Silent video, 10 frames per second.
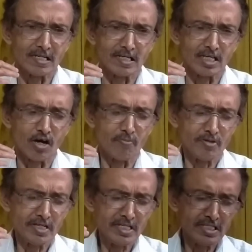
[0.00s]

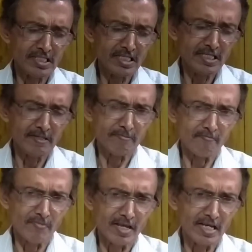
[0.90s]
community
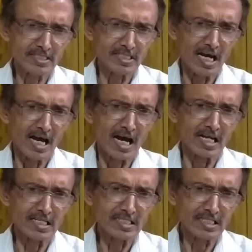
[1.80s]
has
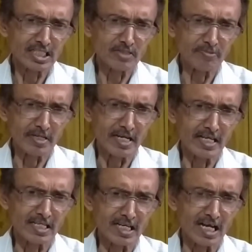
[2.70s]
another aspect
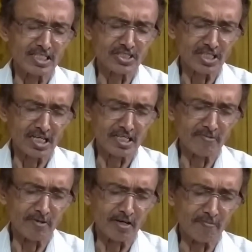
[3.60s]
like cultural
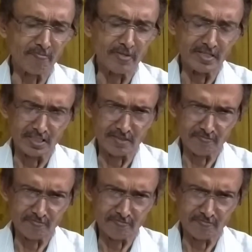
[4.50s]
development.